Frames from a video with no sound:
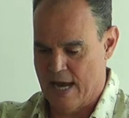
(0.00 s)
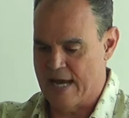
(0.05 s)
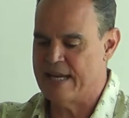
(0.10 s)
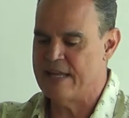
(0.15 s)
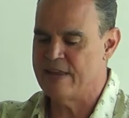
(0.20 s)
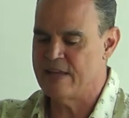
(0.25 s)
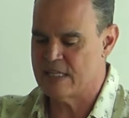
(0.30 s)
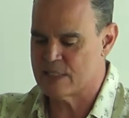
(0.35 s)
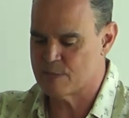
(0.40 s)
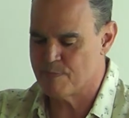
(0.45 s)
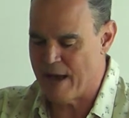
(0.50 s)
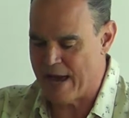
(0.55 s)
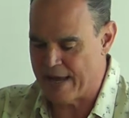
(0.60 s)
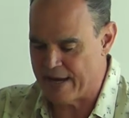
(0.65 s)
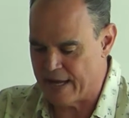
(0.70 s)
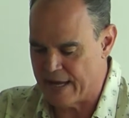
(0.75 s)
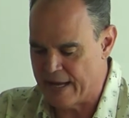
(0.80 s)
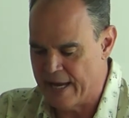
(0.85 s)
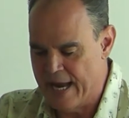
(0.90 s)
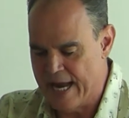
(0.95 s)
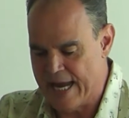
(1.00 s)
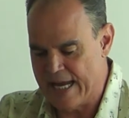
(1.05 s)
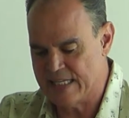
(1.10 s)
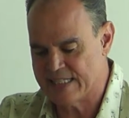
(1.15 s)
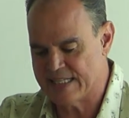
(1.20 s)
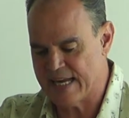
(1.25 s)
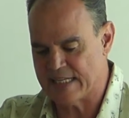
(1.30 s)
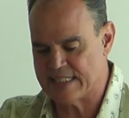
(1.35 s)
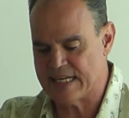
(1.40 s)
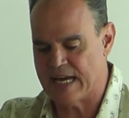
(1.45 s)
And in this manner he
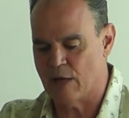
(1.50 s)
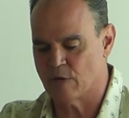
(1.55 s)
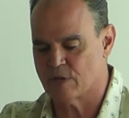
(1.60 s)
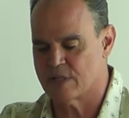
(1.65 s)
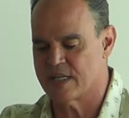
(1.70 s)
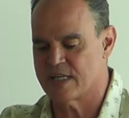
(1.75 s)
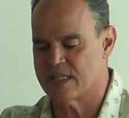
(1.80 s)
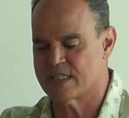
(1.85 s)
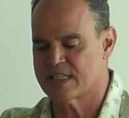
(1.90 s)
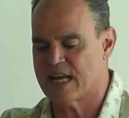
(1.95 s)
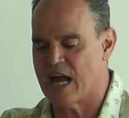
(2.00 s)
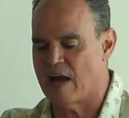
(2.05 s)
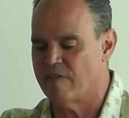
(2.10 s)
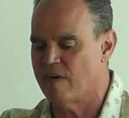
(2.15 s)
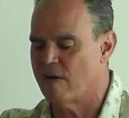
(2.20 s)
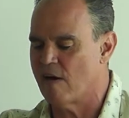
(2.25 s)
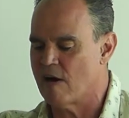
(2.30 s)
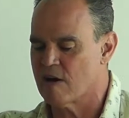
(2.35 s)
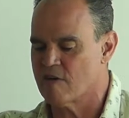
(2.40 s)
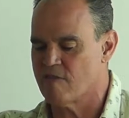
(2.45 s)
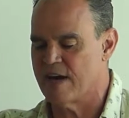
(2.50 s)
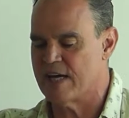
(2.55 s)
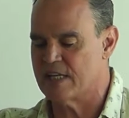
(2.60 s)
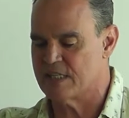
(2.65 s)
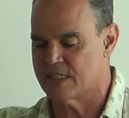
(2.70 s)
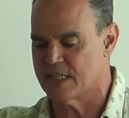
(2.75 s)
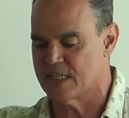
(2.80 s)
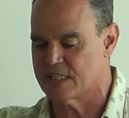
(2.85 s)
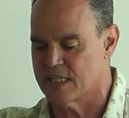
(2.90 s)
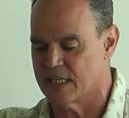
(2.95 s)
set out to discover our
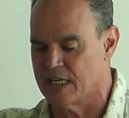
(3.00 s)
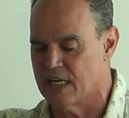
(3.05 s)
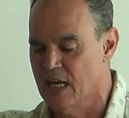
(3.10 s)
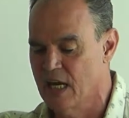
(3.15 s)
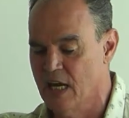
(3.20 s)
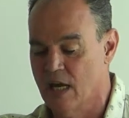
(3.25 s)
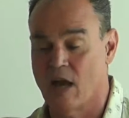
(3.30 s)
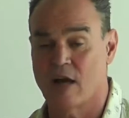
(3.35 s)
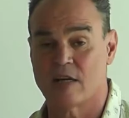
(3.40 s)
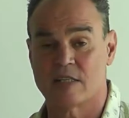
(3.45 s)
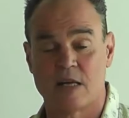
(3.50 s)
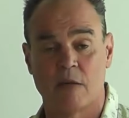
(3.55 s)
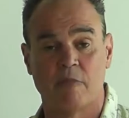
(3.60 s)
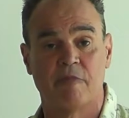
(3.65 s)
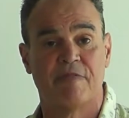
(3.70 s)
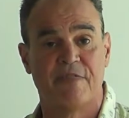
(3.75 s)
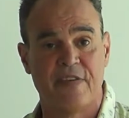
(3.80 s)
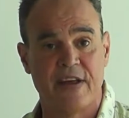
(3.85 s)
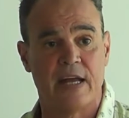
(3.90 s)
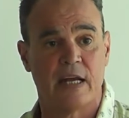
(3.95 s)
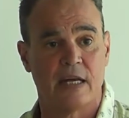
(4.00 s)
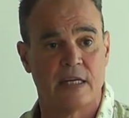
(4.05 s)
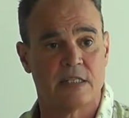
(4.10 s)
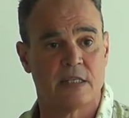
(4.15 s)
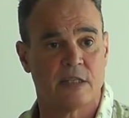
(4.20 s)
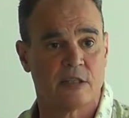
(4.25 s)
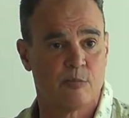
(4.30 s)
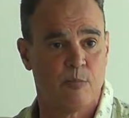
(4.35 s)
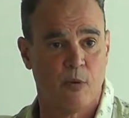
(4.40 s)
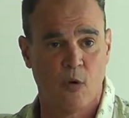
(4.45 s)
great city like some
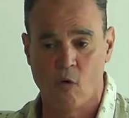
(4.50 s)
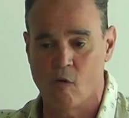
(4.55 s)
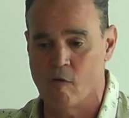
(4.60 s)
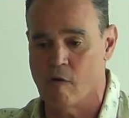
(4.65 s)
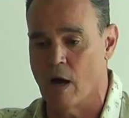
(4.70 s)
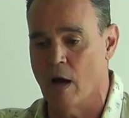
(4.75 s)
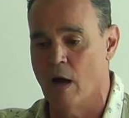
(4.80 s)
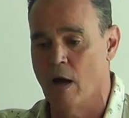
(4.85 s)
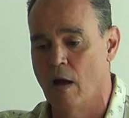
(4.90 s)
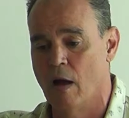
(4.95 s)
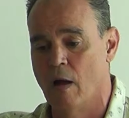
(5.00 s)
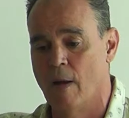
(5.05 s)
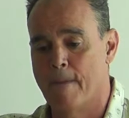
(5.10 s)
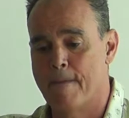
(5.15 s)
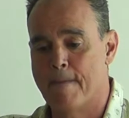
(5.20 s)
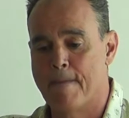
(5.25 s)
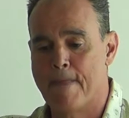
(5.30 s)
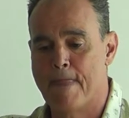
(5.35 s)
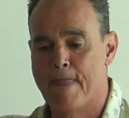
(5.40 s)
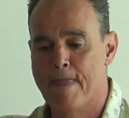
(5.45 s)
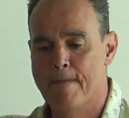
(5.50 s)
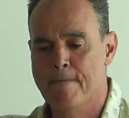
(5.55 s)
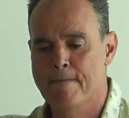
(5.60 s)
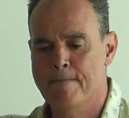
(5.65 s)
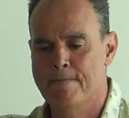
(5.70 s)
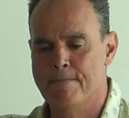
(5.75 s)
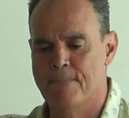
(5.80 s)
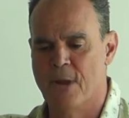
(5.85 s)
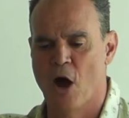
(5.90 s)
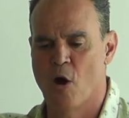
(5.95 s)
fearless explorer.
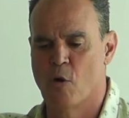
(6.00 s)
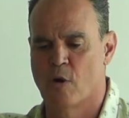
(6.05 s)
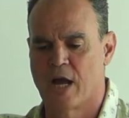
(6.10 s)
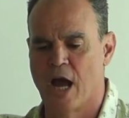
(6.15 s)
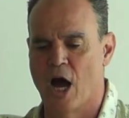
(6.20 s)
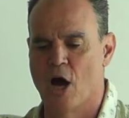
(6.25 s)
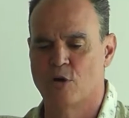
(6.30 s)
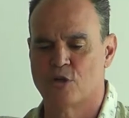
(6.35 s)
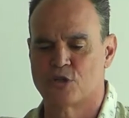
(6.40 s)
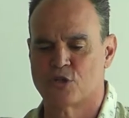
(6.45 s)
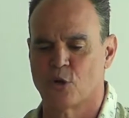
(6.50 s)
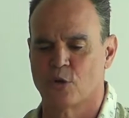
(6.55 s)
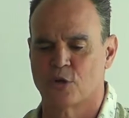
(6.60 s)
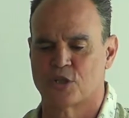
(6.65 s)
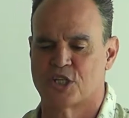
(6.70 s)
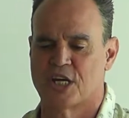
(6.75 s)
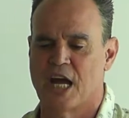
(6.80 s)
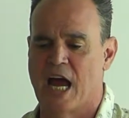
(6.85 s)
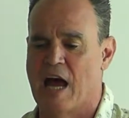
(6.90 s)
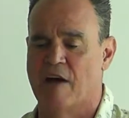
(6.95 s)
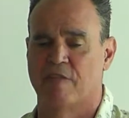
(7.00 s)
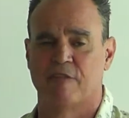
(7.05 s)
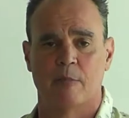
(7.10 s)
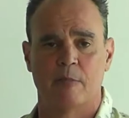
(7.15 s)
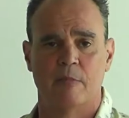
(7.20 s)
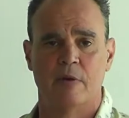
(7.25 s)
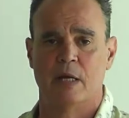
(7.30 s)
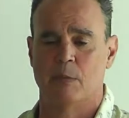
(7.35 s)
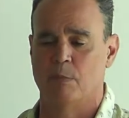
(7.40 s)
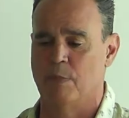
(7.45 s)
"No coach or chair
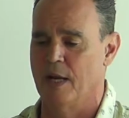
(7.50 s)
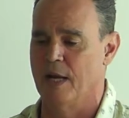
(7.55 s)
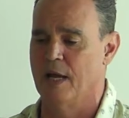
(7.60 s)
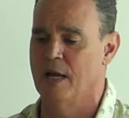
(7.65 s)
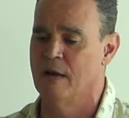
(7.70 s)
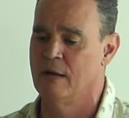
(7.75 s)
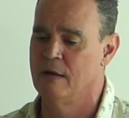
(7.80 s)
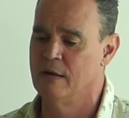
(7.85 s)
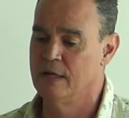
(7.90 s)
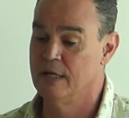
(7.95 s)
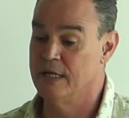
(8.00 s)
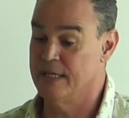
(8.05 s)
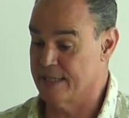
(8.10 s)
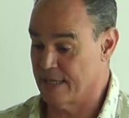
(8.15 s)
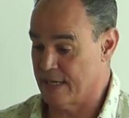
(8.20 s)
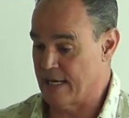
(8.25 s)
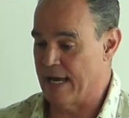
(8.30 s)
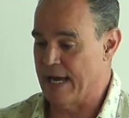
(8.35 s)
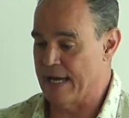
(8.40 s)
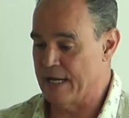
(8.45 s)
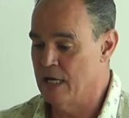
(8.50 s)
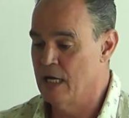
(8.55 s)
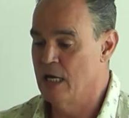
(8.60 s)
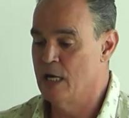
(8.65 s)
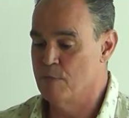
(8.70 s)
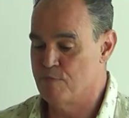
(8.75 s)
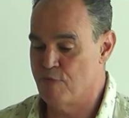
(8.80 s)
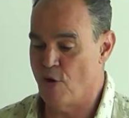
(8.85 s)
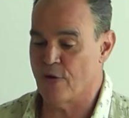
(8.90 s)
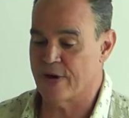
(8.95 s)
for me, Billy," he declared,
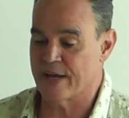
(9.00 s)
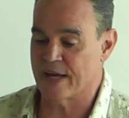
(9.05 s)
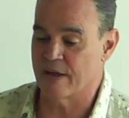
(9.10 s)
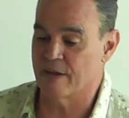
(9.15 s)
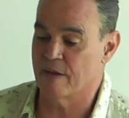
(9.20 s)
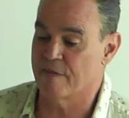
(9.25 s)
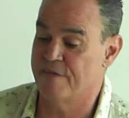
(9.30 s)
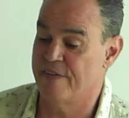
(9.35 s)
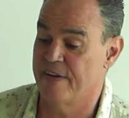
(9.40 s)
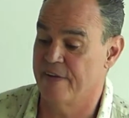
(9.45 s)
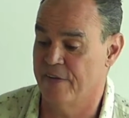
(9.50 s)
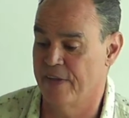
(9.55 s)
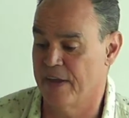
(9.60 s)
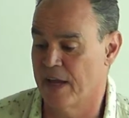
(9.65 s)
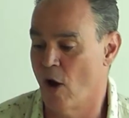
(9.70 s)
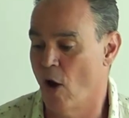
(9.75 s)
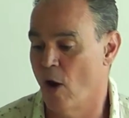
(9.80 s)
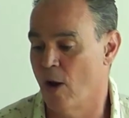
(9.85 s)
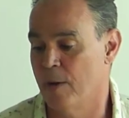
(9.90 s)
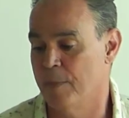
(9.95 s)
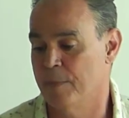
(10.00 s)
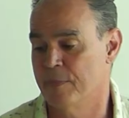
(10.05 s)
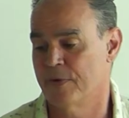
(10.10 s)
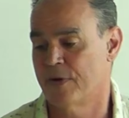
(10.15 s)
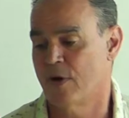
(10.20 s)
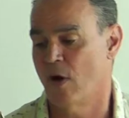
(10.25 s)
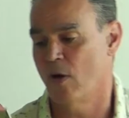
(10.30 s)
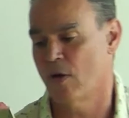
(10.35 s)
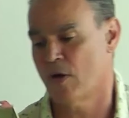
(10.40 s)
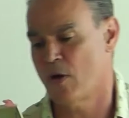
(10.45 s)
prodding at the filthy
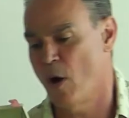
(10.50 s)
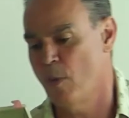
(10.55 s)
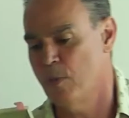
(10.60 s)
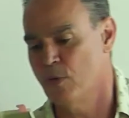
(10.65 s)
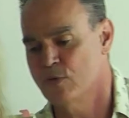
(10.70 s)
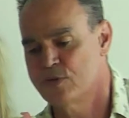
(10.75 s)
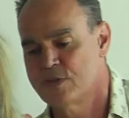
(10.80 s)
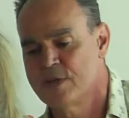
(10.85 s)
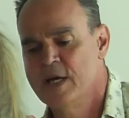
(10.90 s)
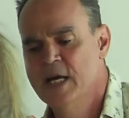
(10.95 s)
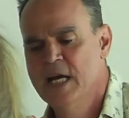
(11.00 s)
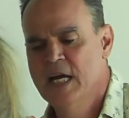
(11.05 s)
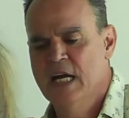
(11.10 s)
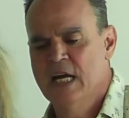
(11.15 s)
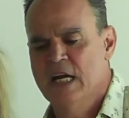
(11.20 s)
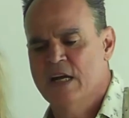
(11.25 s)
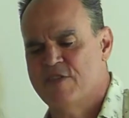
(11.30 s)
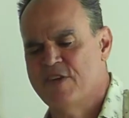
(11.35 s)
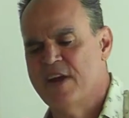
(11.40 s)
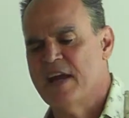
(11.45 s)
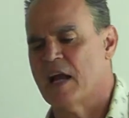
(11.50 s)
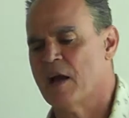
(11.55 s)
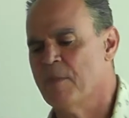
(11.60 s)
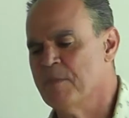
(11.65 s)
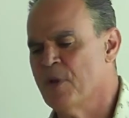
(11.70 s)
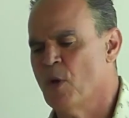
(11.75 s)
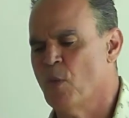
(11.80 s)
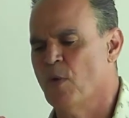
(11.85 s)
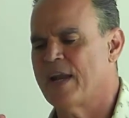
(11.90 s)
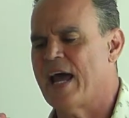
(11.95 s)
cobbles.
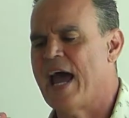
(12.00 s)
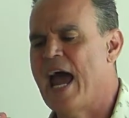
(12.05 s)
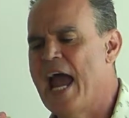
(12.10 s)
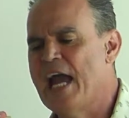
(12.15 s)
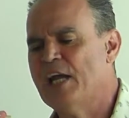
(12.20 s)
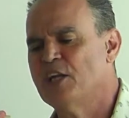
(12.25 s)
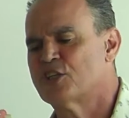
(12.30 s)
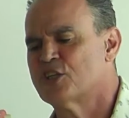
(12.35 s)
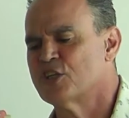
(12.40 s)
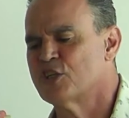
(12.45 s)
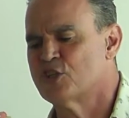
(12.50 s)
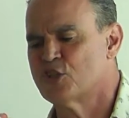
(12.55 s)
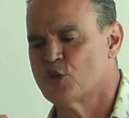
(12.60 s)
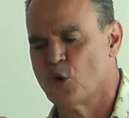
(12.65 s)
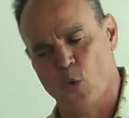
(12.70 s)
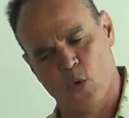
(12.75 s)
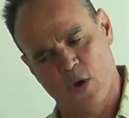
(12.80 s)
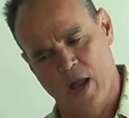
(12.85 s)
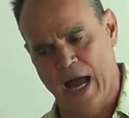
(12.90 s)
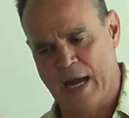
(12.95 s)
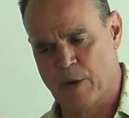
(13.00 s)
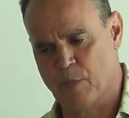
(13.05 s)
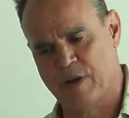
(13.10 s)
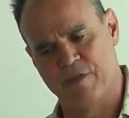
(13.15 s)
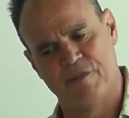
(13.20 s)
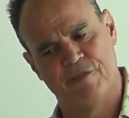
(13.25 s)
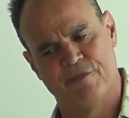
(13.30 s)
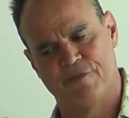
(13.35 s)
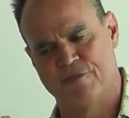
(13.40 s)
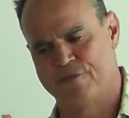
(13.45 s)
"Think what ancient shoreline
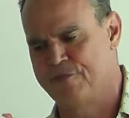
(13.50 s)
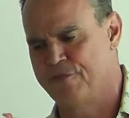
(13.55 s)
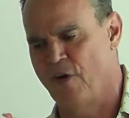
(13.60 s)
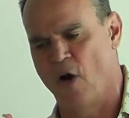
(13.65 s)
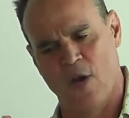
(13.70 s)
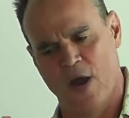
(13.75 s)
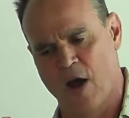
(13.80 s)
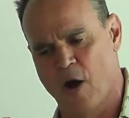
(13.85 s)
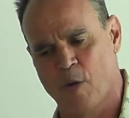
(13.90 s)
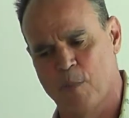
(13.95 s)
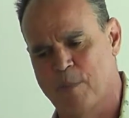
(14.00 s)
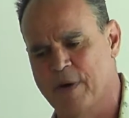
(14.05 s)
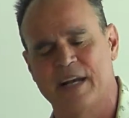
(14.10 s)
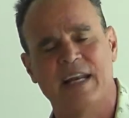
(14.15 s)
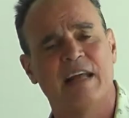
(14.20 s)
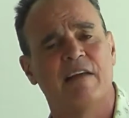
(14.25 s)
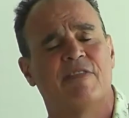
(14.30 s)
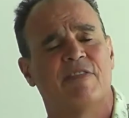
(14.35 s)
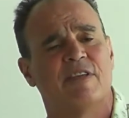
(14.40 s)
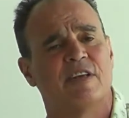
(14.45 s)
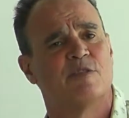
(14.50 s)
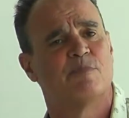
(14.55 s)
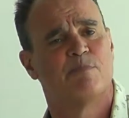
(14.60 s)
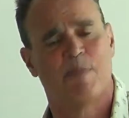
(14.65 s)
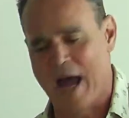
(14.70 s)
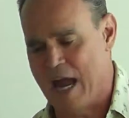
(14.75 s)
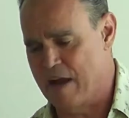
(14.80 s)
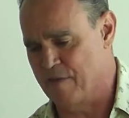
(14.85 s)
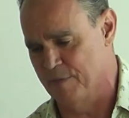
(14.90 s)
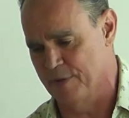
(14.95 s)
we follow beneath this
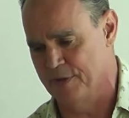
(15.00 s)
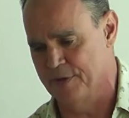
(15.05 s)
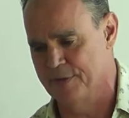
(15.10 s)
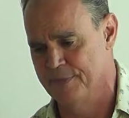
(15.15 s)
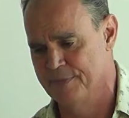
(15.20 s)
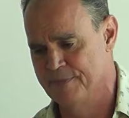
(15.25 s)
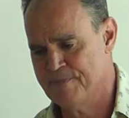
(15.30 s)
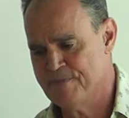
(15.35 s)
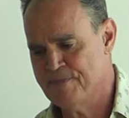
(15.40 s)
pavement.